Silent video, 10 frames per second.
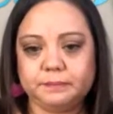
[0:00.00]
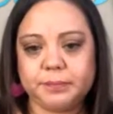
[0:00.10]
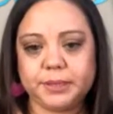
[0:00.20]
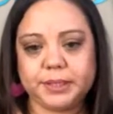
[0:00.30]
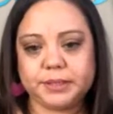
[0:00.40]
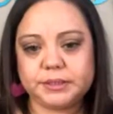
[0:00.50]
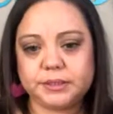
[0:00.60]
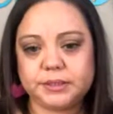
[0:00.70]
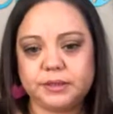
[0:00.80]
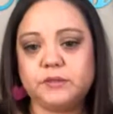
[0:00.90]

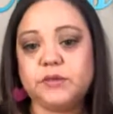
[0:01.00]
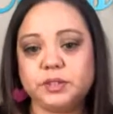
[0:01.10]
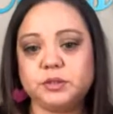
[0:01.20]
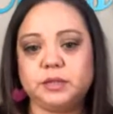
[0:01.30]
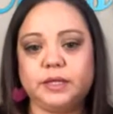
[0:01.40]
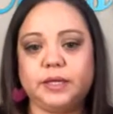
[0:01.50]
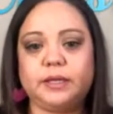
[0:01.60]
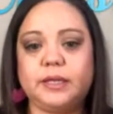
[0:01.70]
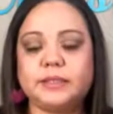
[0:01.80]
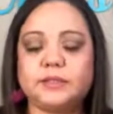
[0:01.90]
But eventually,
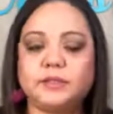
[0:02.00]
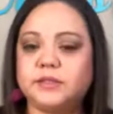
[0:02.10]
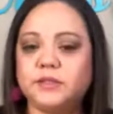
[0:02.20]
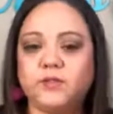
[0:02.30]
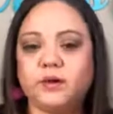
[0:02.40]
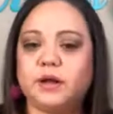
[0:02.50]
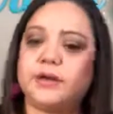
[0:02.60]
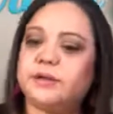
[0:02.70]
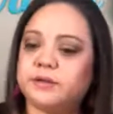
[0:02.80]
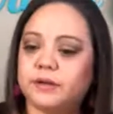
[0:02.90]
and that's just for
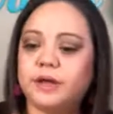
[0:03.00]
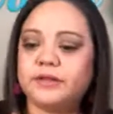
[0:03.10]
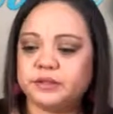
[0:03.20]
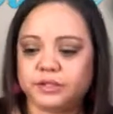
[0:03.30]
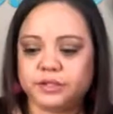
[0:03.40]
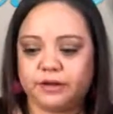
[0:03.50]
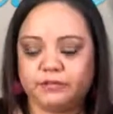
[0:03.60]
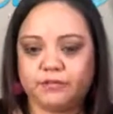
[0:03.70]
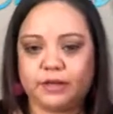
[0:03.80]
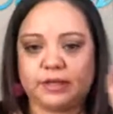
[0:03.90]
other stuff.
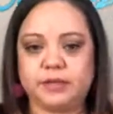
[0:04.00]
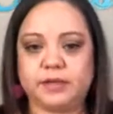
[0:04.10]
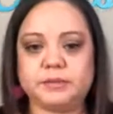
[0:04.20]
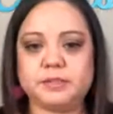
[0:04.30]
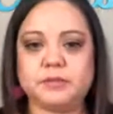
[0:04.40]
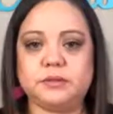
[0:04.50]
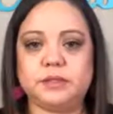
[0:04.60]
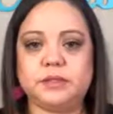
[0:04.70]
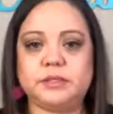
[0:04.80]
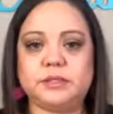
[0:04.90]
I think I'm still
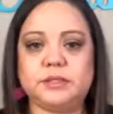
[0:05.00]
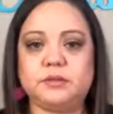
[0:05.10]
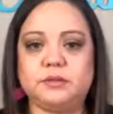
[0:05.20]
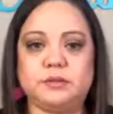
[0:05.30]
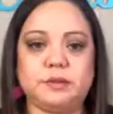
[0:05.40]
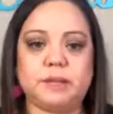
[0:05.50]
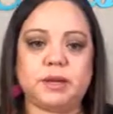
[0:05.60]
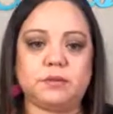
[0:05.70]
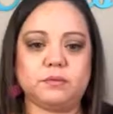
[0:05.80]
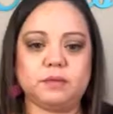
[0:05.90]
going to continue doing
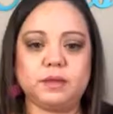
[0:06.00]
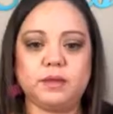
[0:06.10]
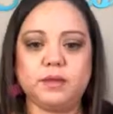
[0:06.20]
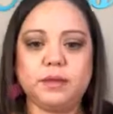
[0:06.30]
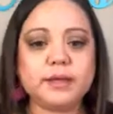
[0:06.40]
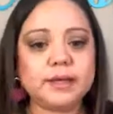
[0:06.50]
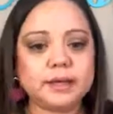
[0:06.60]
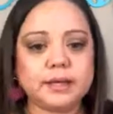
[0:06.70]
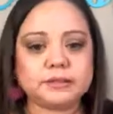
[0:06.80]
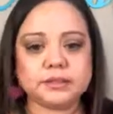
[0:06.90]
my own
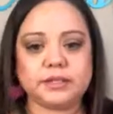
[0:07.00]
cutouts